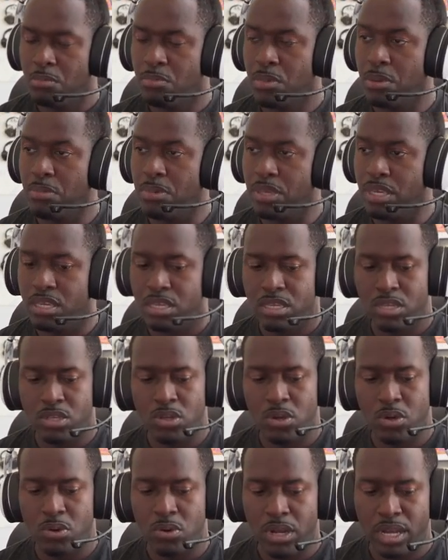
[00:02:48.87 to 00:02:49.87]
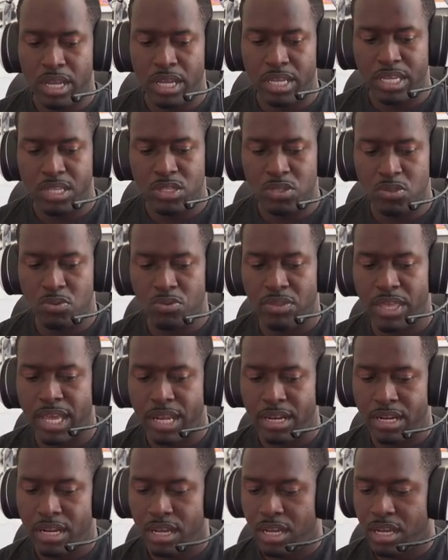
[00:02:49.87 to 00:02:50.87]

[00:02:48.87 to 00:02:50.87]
maybe, you know, I can do that.